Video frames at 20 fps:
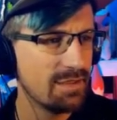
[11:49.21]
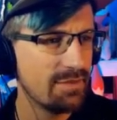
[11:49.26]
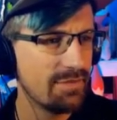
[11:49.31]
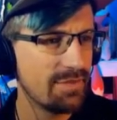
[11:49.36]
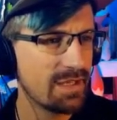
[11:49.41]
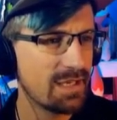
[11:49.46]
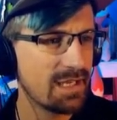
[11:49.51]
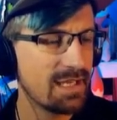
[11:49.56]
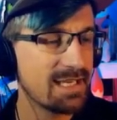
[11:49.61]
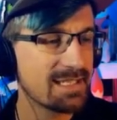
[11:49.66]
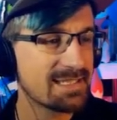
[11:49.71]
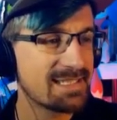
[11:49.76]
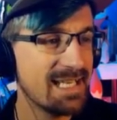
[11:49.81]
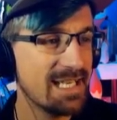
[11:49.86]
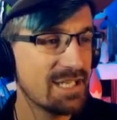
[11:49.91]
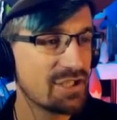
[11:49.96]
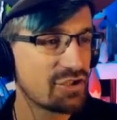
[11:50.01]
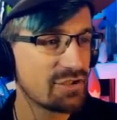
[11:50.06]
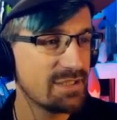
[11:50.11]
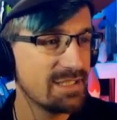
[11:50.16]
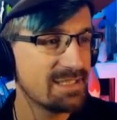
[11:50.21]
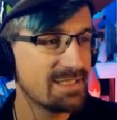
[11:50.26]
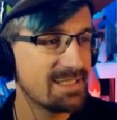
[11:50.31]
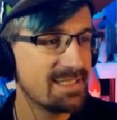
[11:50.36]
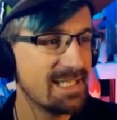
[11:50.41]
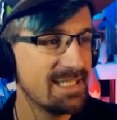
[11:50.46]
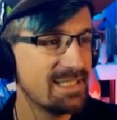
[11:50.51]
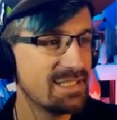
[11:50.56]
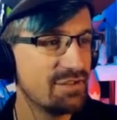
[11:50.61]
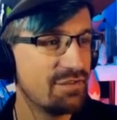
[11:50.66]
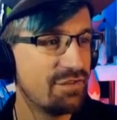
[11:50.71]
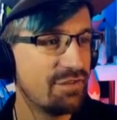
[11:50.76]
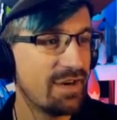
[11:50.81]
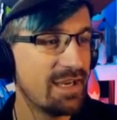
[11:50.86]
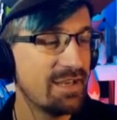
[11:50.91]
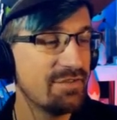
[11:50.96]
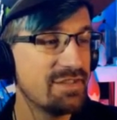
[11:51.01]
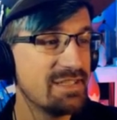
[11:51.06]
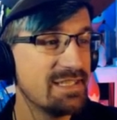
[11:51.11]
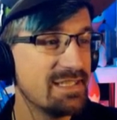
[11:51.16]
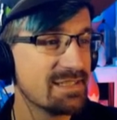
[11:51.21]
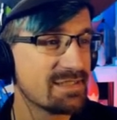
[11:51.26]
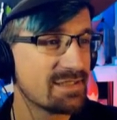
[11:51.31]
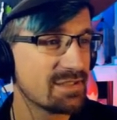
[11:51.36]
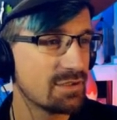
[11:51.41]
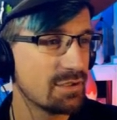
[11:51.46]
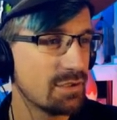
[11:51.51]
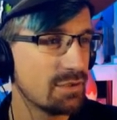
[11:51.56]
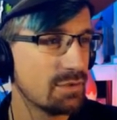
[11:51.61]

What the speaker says: The last entry is dated 5 years ago.